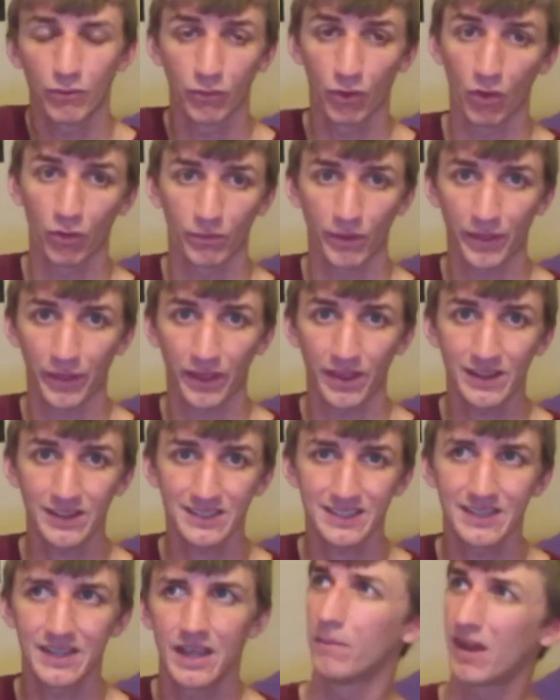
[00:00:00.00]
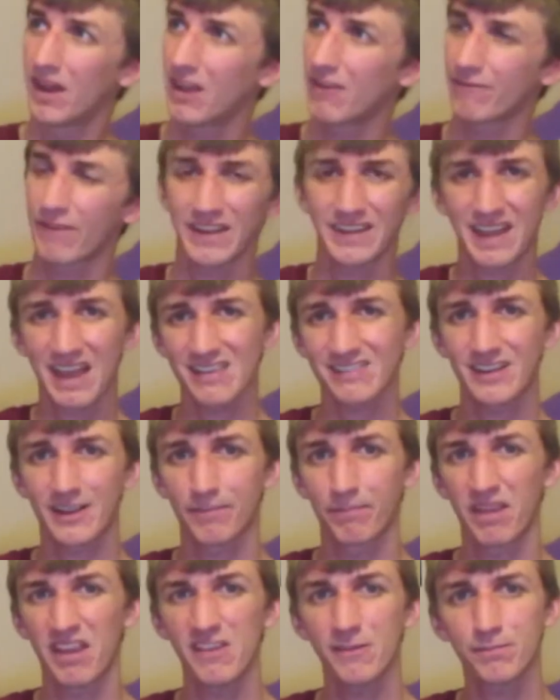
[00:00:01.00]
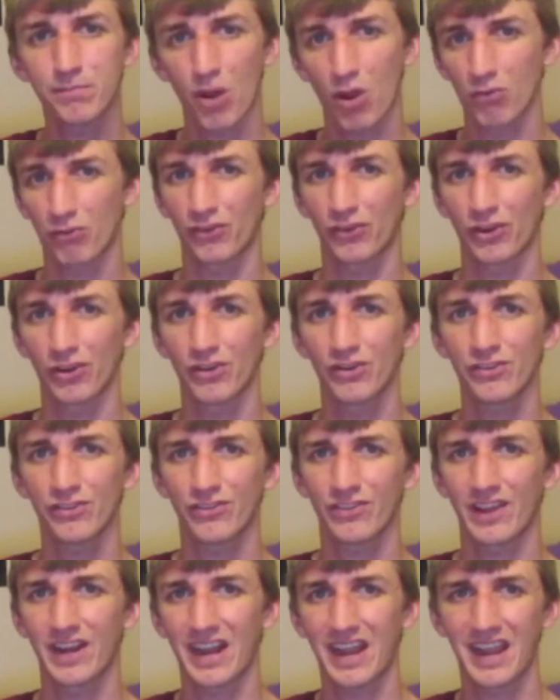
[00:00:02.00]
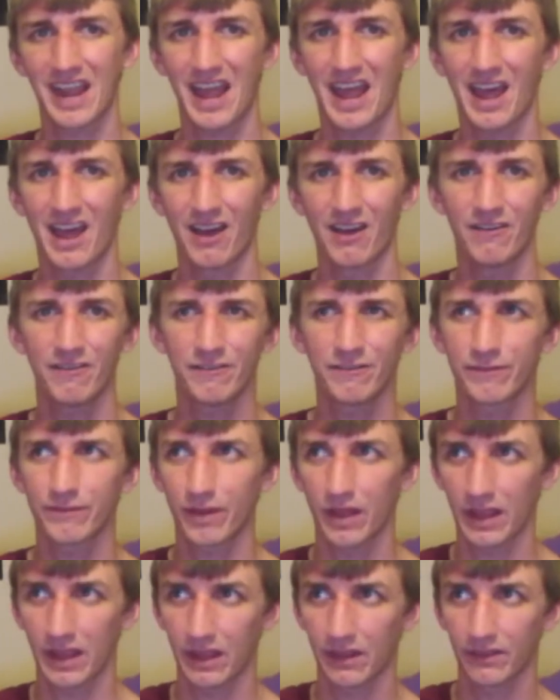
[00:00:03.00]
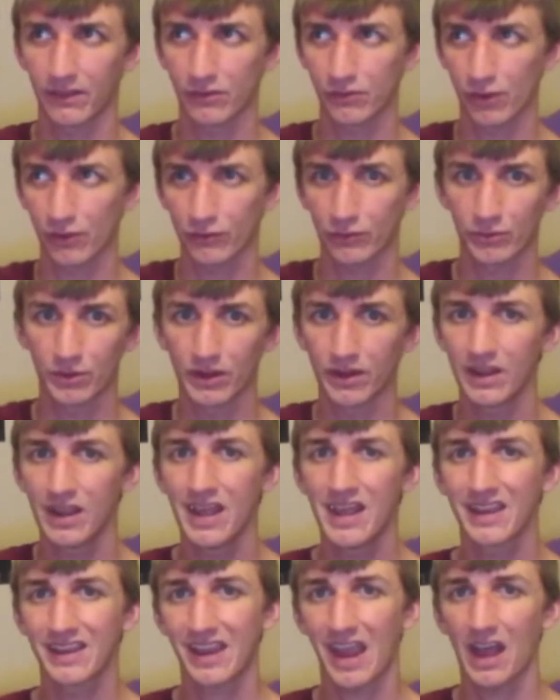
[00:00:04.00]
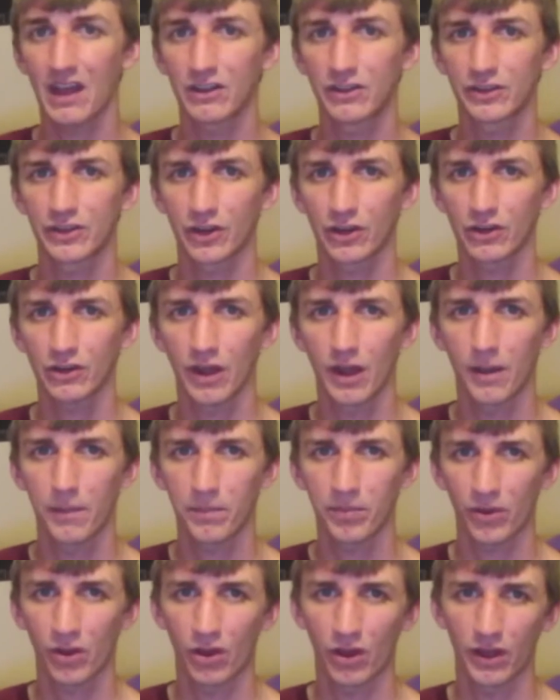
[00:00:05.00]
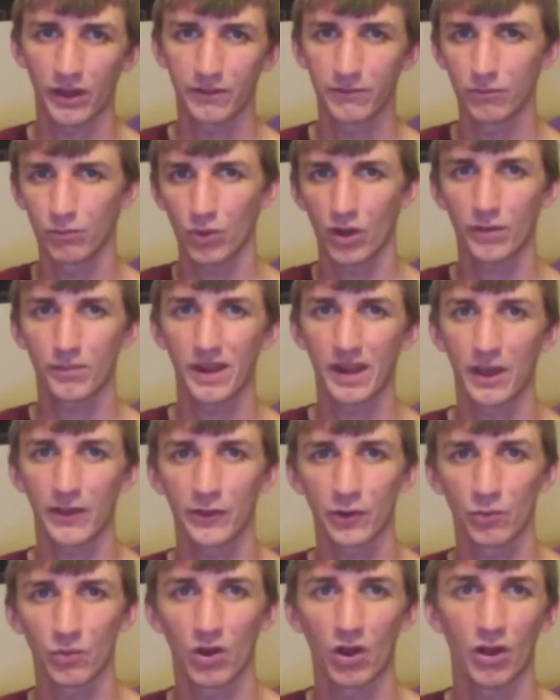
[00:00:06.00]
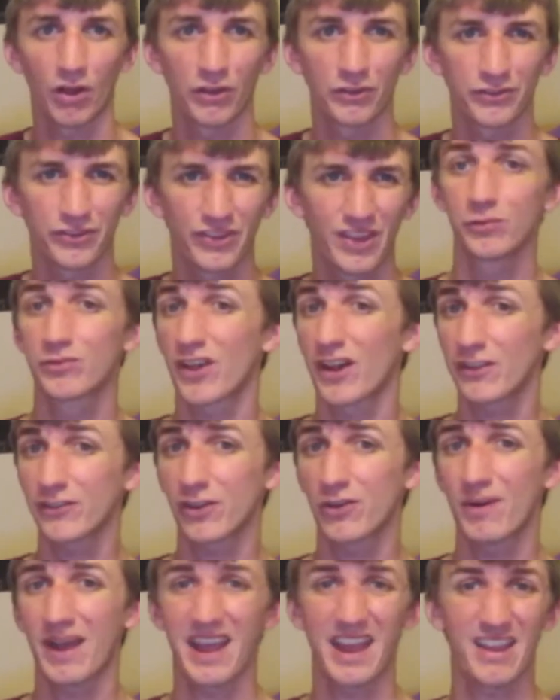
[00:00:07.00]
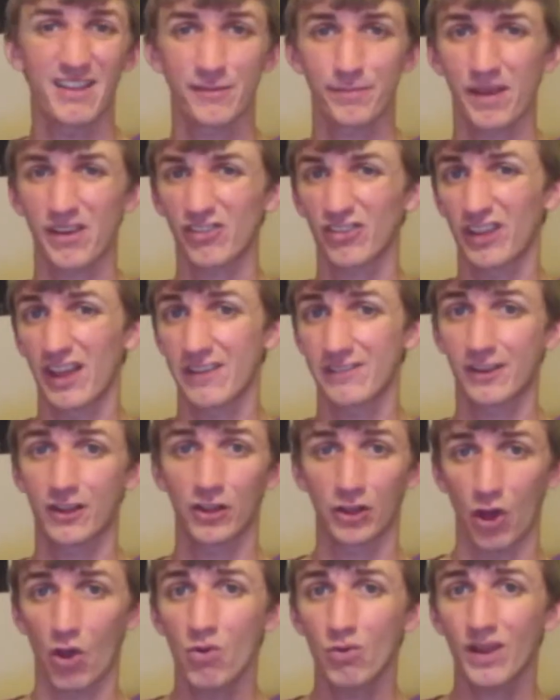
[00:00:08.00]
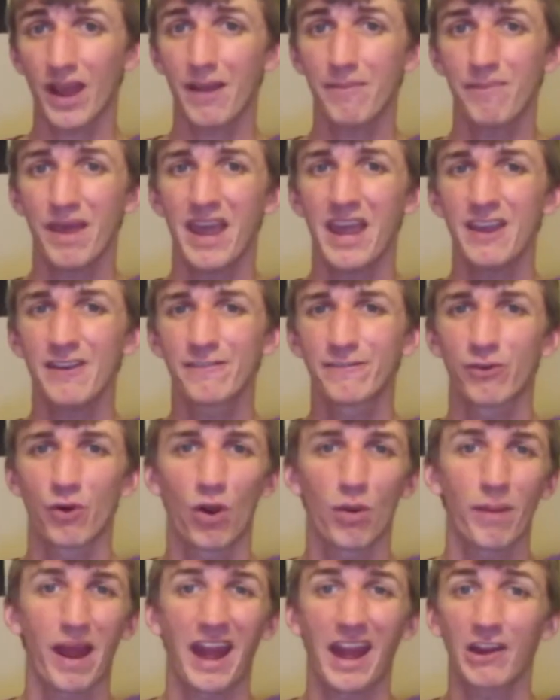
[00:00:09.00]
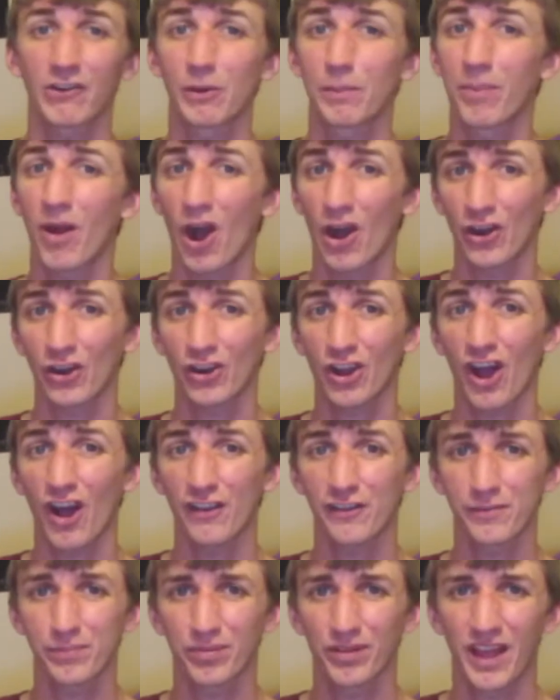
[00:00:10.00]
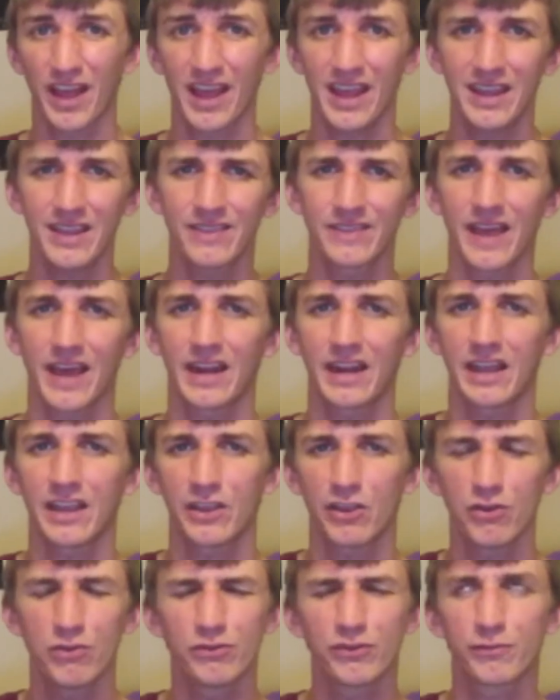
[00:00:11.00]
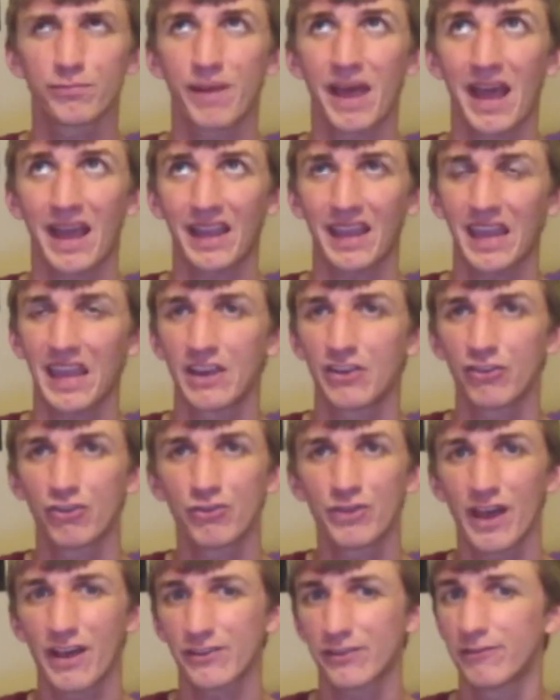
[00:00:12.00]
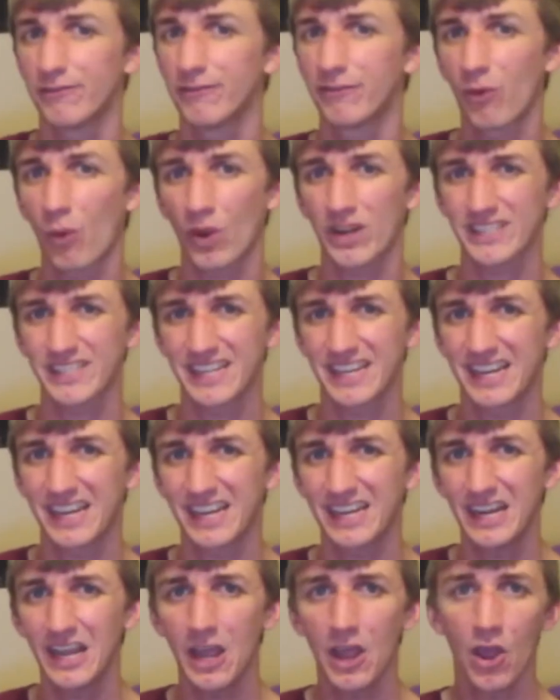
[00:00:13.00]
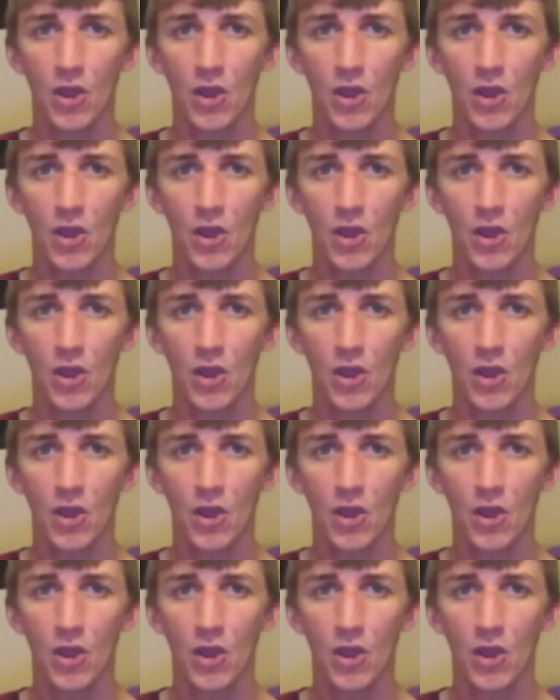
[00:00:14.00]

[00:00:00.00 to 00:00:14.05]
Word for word: roll with it. My Fantastic Beast posters that I have, and there's also a calendar up on one of my other walls. There was also a specialized cloak I made for my Harry Potter cosplay that I used back in 2014